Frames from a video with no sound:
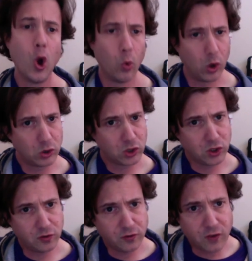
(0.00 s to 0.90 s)
Won't
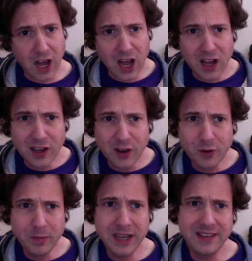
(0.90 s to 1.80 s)
you follow
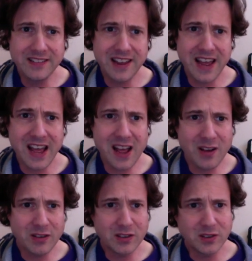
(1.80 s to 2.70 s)
me
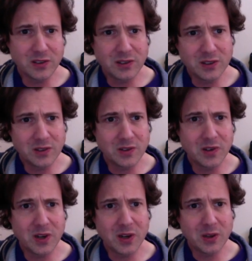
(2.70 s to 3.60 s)
down to the
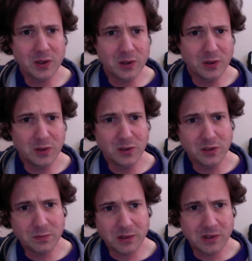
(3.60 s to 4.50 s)

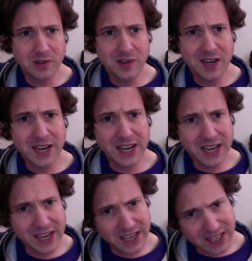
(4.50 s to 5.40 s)
Rose
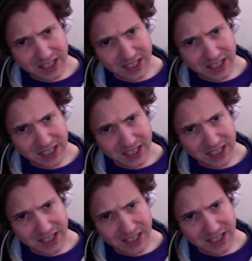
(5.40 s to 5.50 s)
Parade?